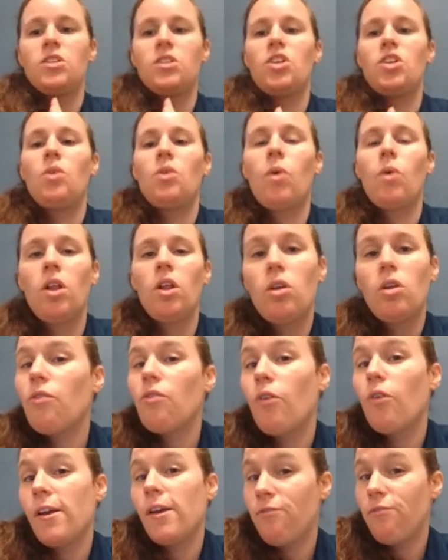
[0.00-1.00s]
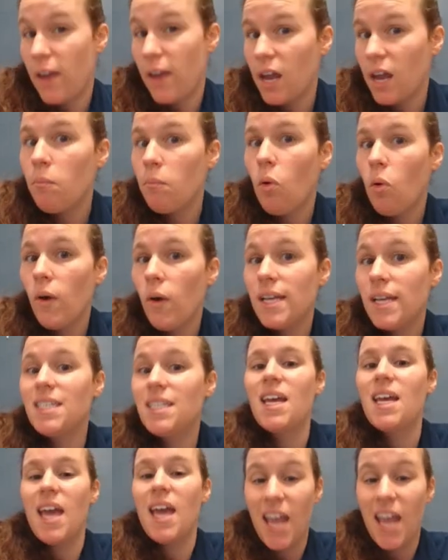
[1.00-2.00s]
So you want to look for a fan
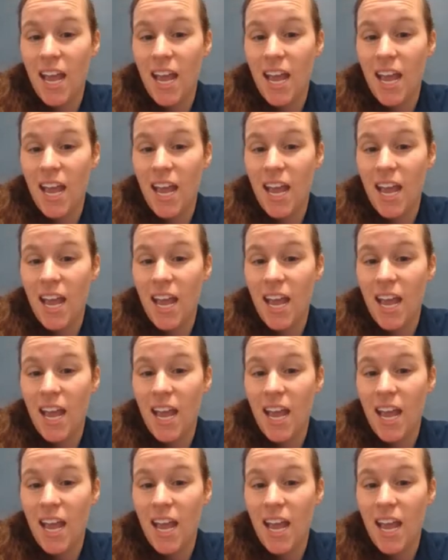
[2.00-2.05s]
voice